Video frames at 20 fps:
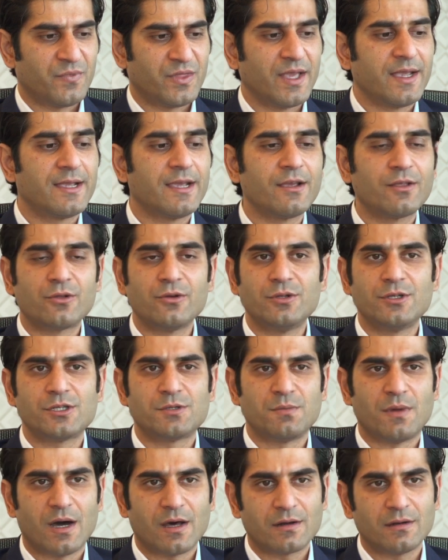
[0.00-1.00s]
Thinking through
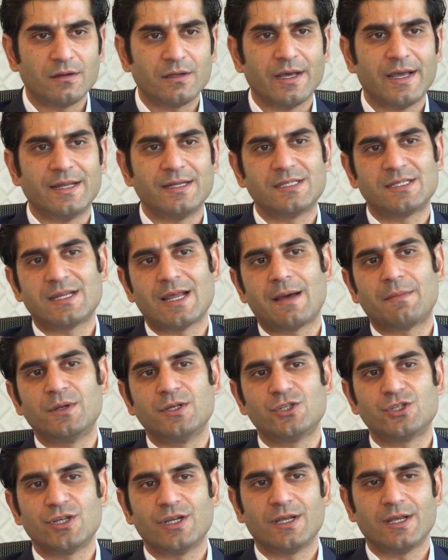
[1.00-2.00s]
this model and
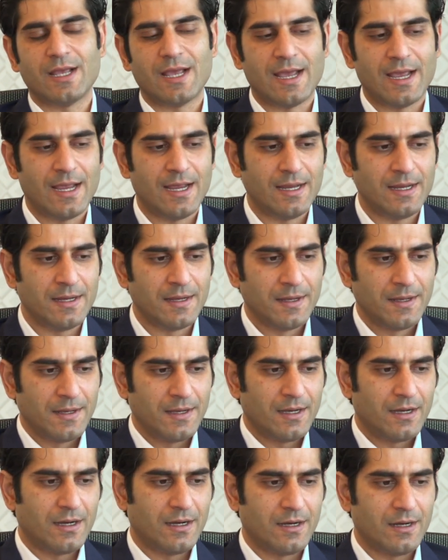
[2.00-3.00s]
establishing a
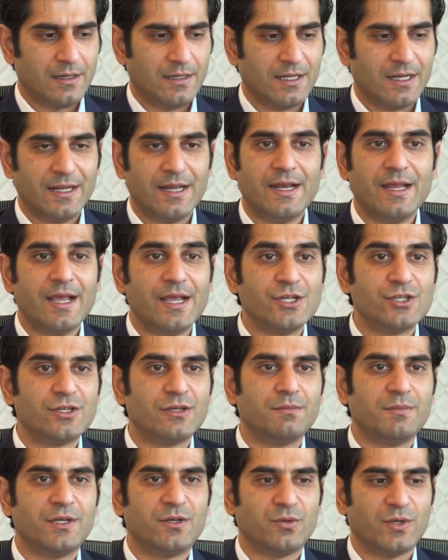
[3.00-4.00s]

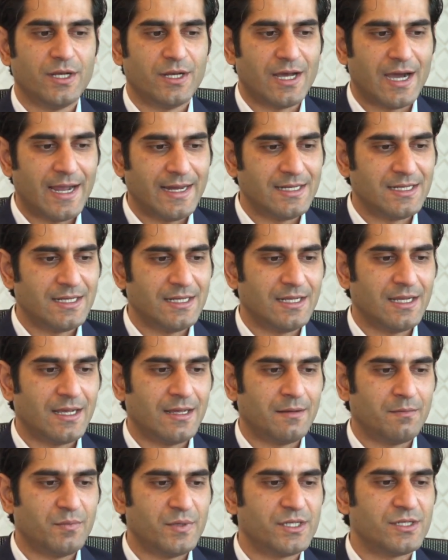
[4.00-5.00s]
delineation between IT
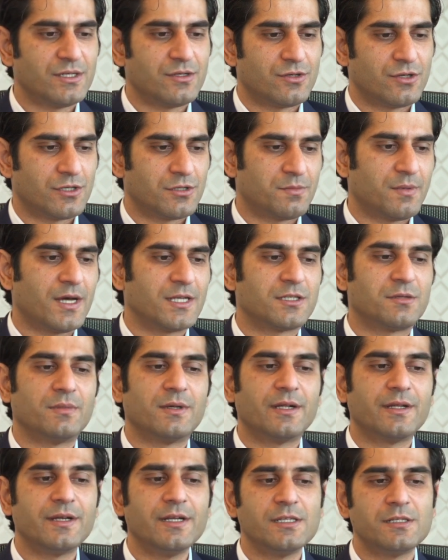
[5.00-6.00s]
and business
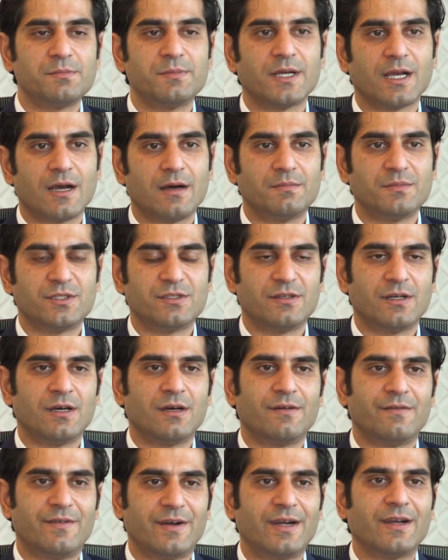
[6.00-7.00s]
responsibilities becomes
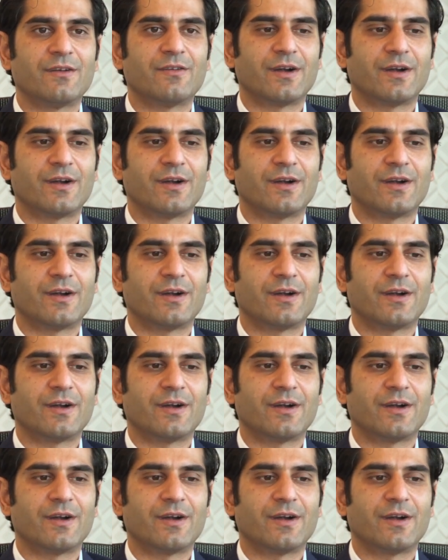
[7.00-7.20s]
very